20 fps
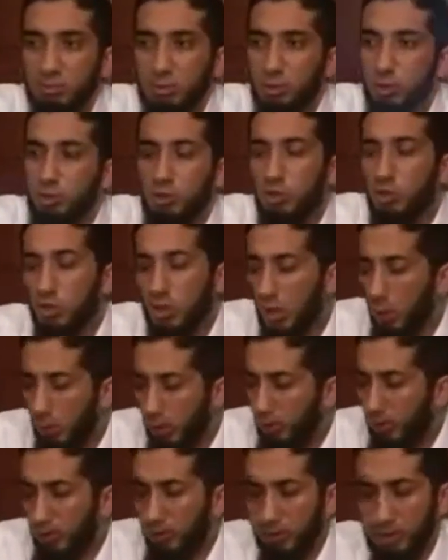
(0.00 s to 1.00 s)
You should stay
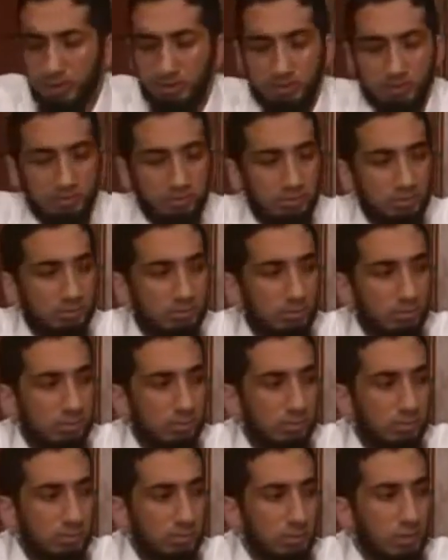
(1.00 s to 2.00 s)
away from them.
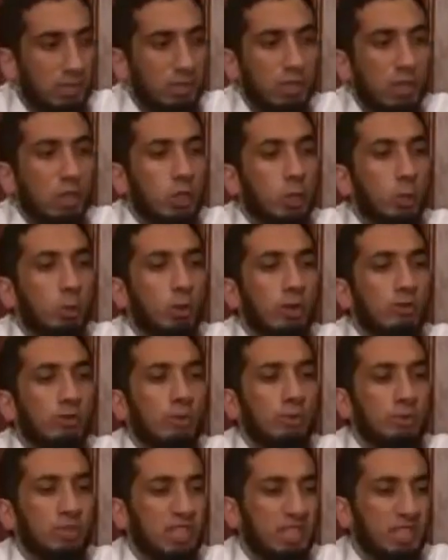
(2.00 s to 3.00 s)
They take you away
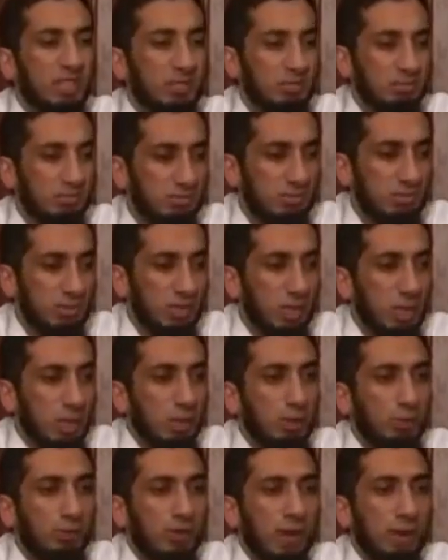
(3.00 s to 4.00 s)
from deen.
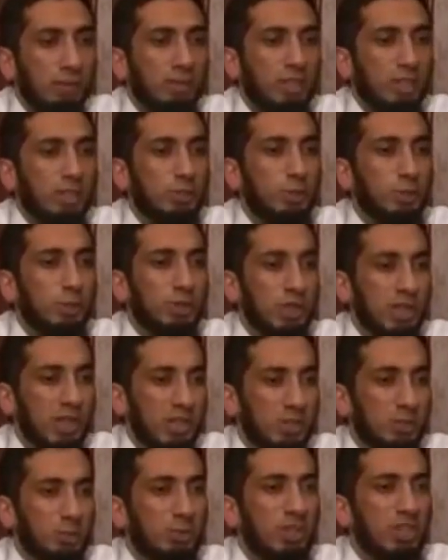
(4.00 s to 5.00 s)
Your family is dunya,
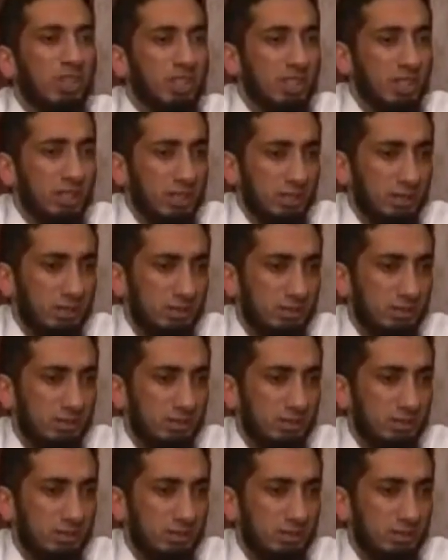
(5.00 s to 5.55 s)
it's worldly.